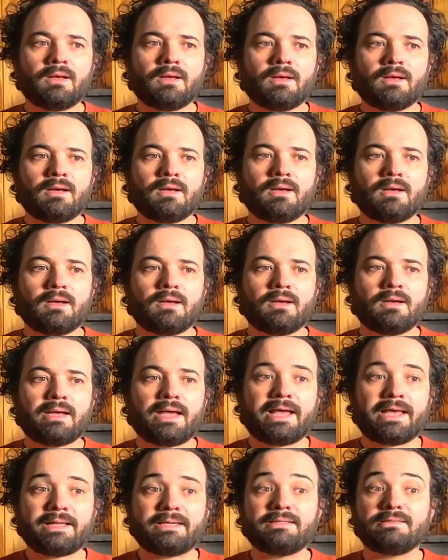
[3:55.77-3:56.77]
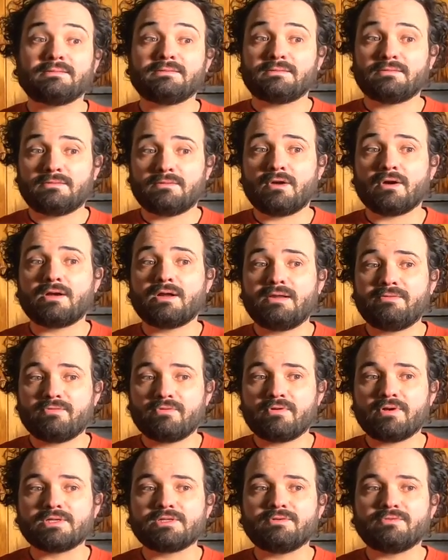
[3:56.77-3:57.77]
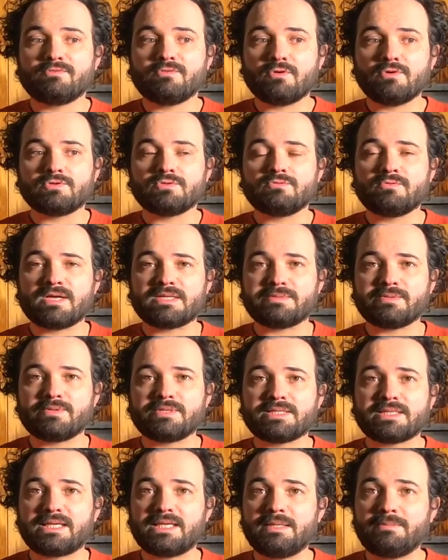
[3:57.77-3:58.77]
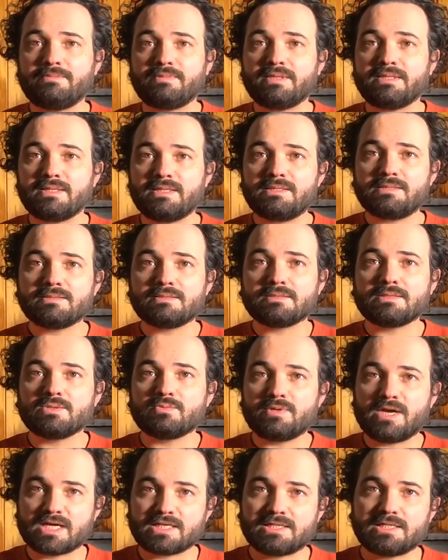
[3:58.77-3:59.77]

Uh, and luckily for us, the frozen raspberries keep the yeast because we